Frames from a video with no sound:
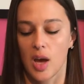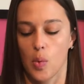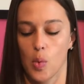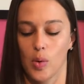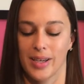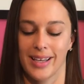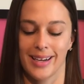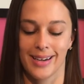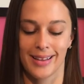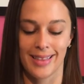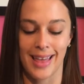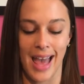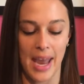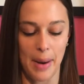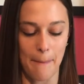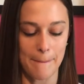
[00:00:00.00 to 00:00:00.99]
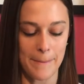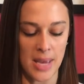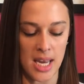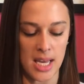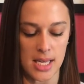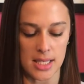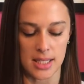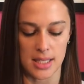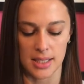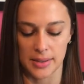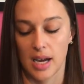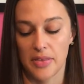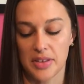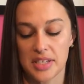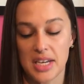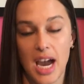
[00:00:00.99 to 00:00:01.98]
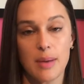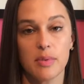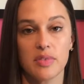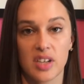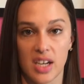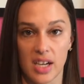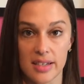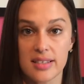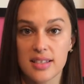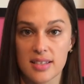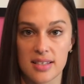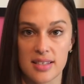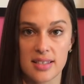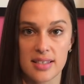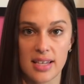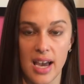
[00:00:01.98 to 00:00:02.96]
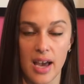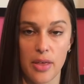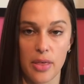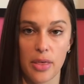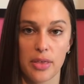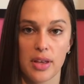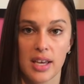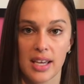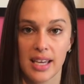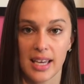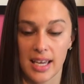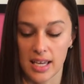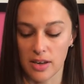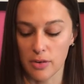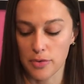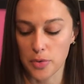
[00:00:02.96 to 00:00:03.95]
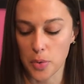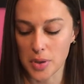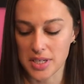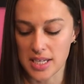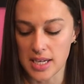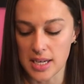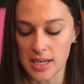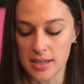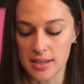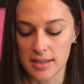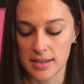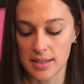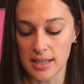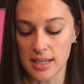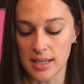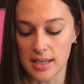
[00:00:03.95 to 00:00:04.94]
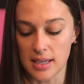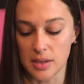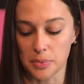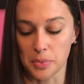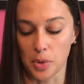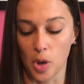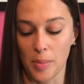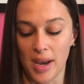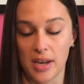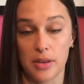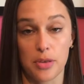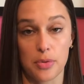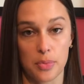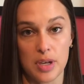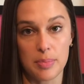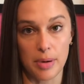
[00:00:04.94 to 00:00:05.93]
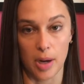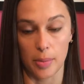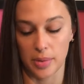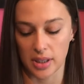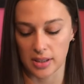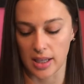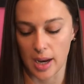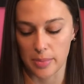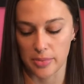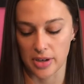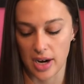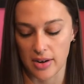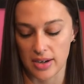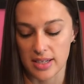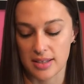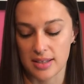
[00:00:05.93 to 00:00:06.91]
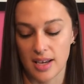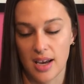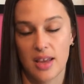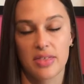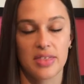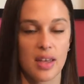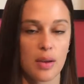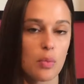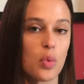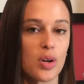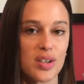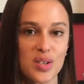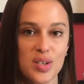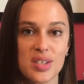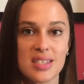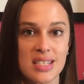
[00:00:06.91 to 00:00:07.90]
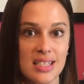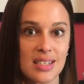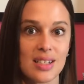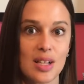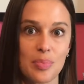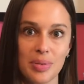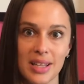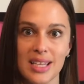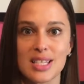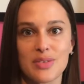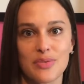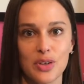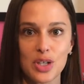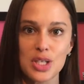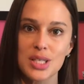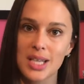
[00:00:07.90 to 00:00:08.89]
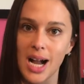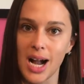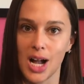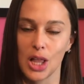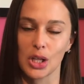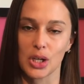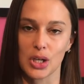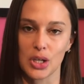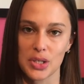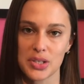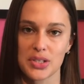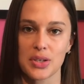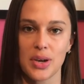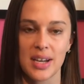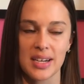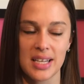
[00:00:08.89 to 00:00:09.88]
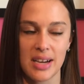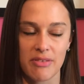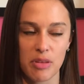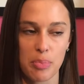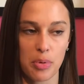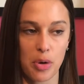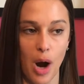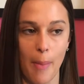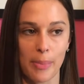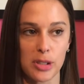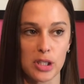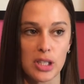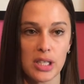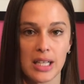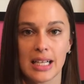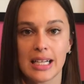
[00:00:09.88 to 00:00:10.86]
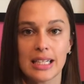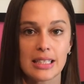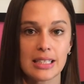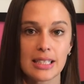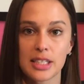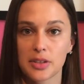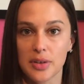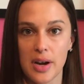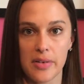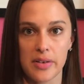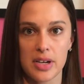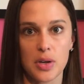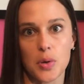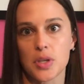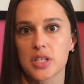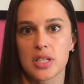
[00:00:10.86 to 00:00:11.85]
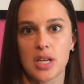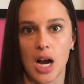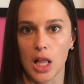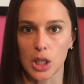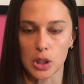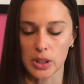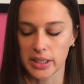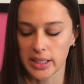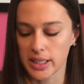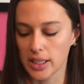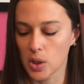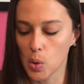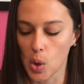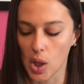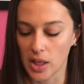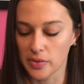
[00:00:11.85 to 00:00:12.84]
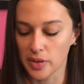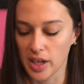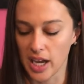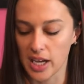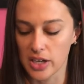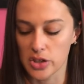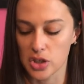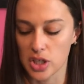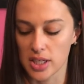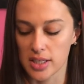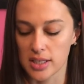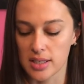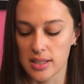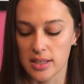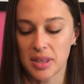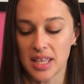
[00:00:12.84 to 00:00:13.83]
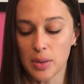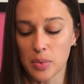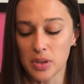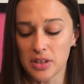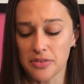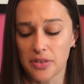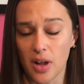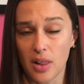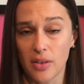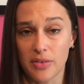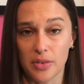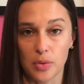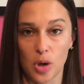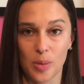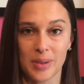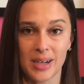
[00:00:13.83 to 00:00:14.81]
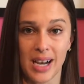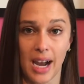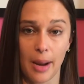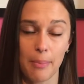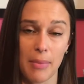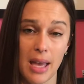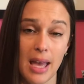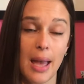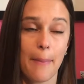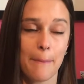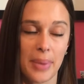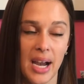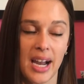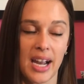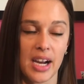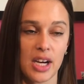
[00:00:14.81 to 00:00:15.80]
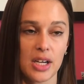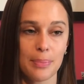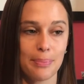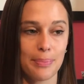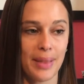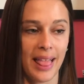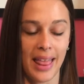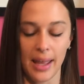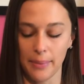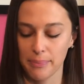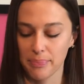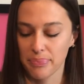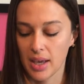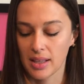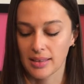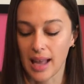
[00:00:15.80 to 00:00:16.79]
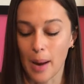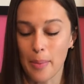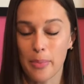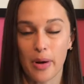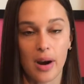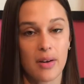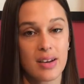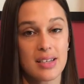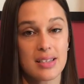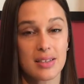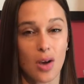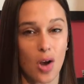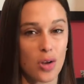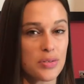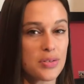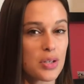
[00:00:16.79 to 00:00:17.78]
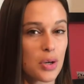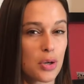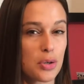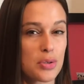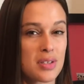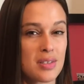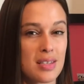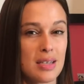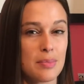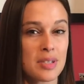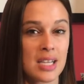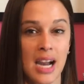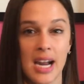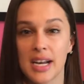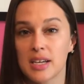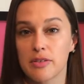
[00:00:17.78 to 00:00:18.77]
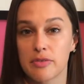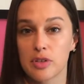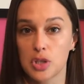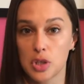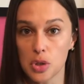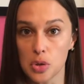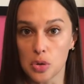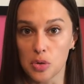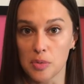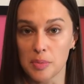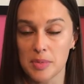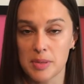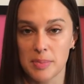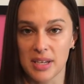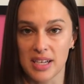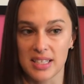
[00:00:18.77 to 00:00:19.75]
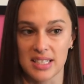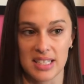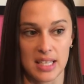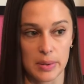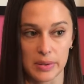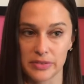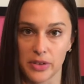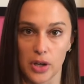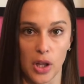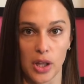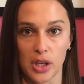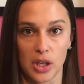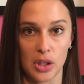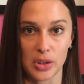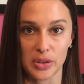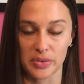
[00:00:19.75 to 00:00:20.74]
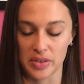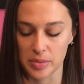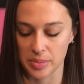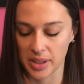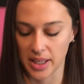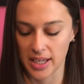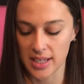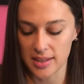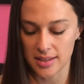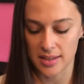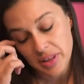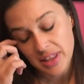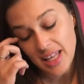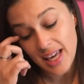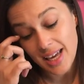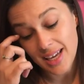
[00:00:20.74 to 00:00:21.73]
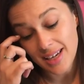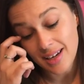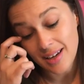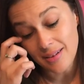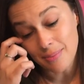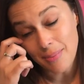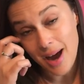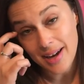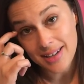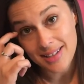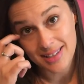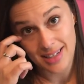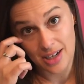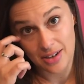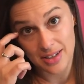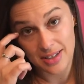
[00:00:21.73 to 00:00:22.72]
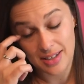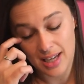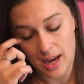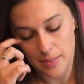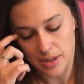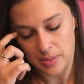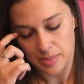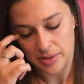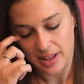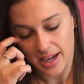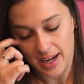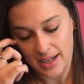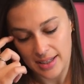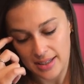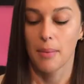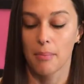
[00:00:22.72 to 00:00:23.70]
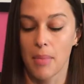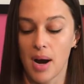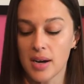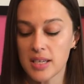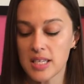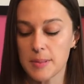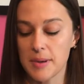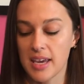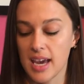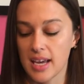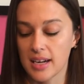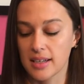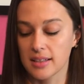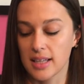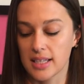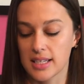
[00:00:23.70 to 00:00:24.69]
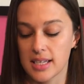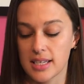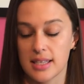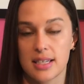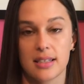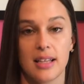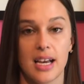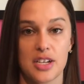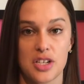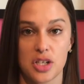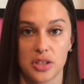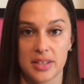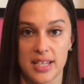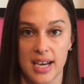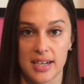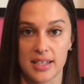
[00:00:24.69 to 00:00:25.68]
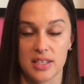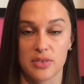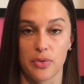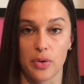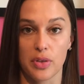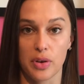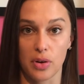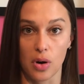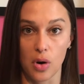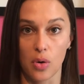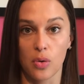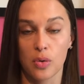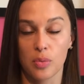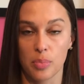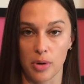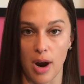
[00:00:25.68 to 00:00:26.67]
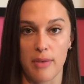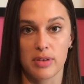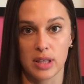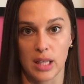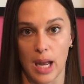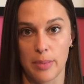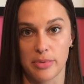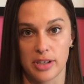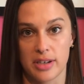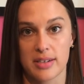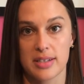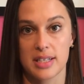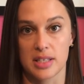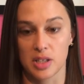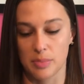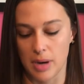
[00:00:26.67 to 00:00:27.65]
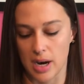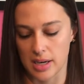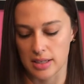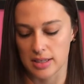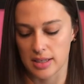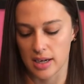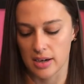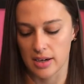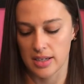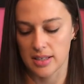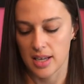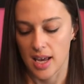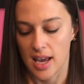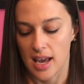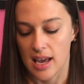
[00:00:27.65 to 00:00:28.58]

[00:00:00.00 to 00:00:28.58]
We'll get into that in a minute. At the time of Augustus's death in 14 CE, Rome had 3 public libraries. They were still a place for scholars. You had to have the proper literary or scholarly qualifications. Then with the fall of the Roman Empire, libraries also seemed kind of doomed because they were falling all over the place. But then monasteries came into play. Monks began collecting theological texts for their own private libraries in their monasteries.